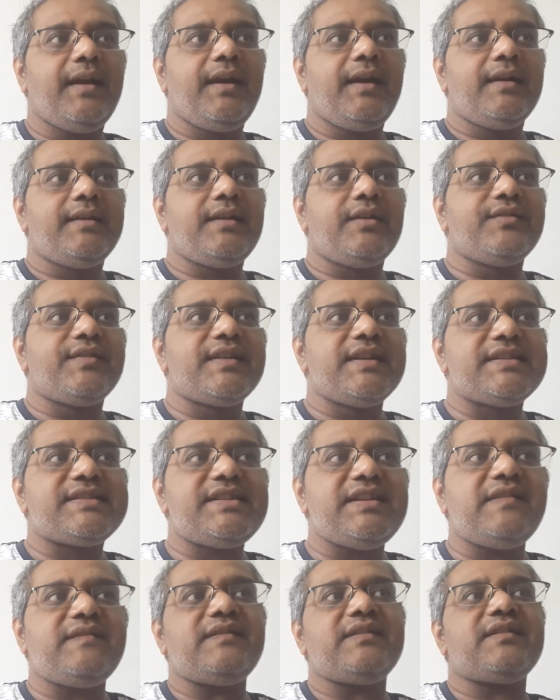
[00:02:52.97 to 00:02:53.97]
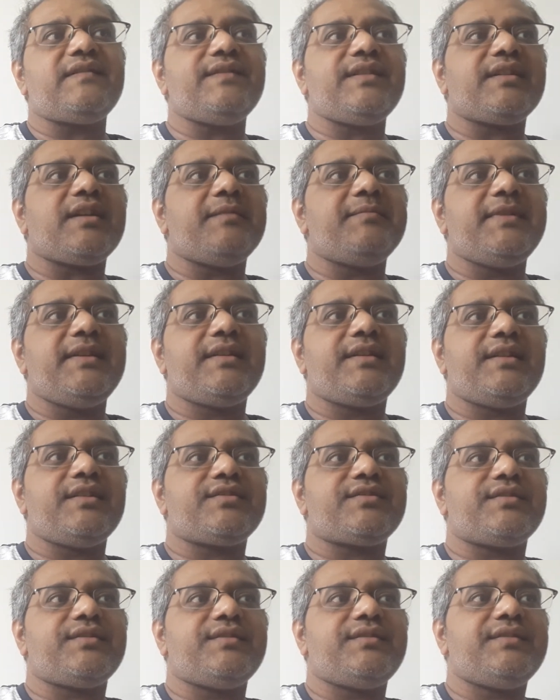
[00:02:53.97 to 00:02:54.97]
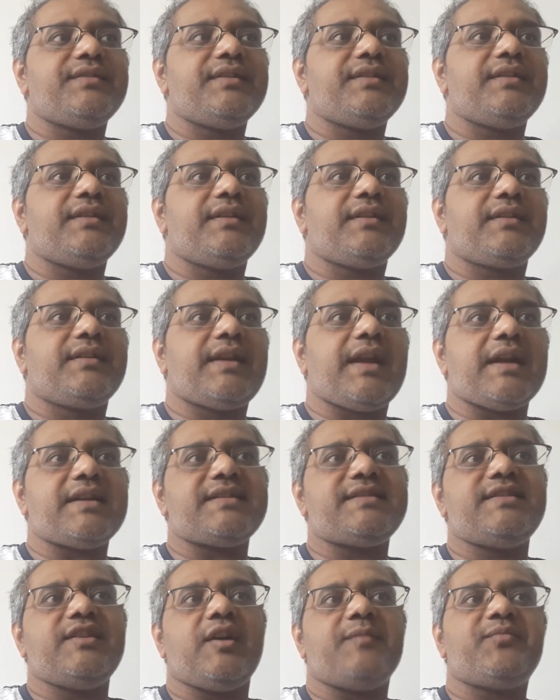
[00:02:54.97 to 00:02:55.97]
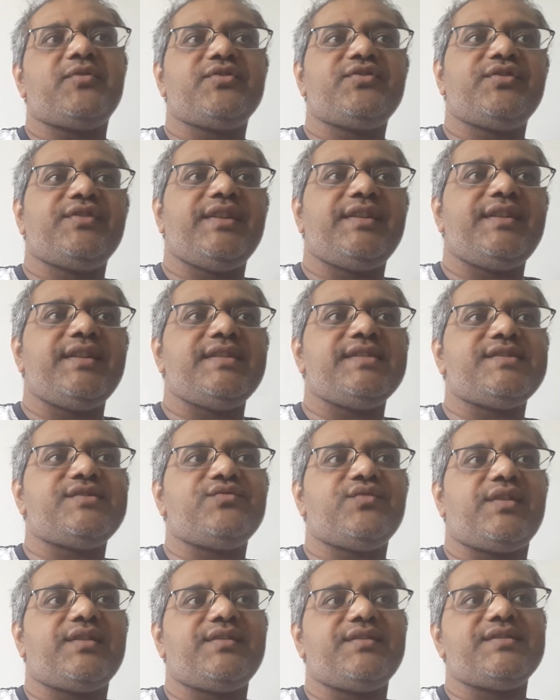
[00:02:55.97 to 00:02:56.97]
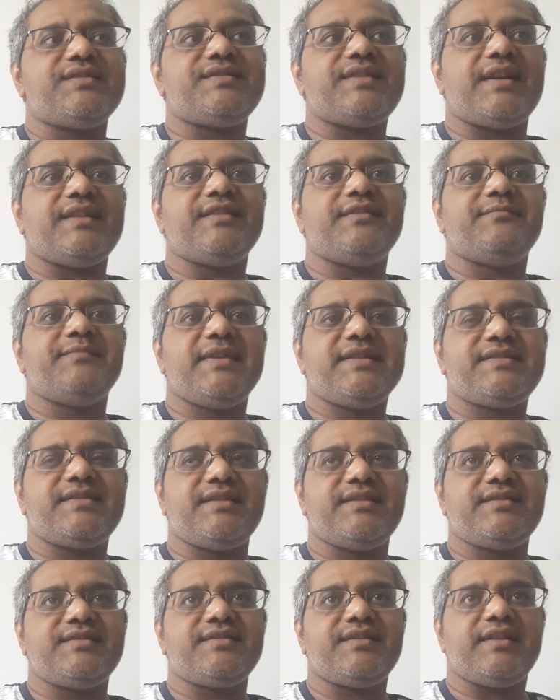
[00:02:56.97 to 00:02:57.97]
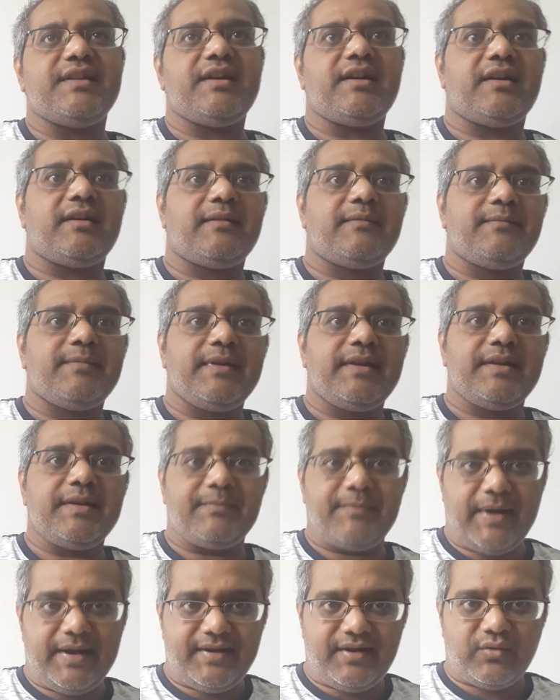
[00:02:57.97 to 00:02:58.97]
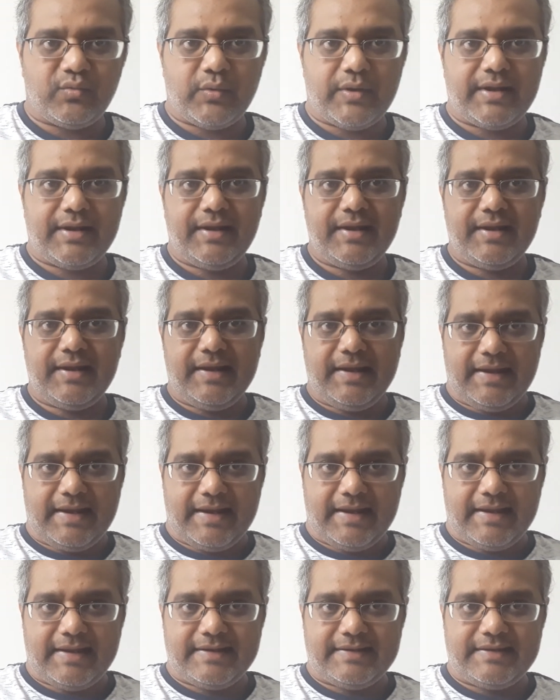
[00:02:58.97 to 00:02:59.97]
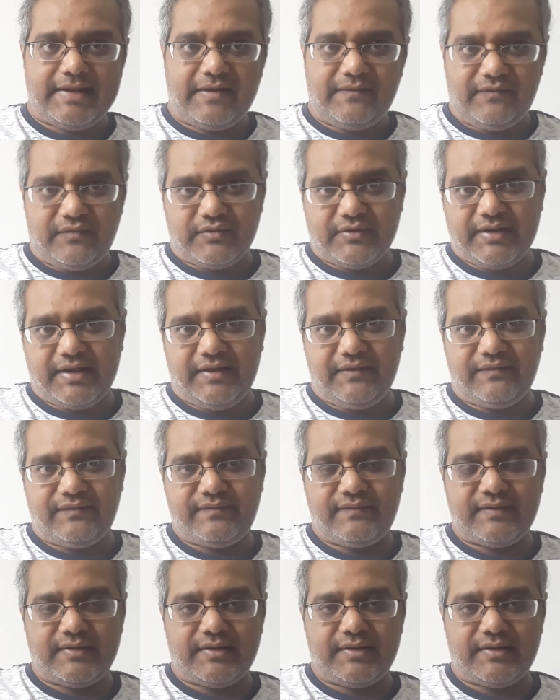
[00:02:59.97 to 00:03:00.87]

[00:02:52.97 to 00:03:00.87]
Now, the receiver of the communication gets the opportunities to understand the message in a better way, and therefore if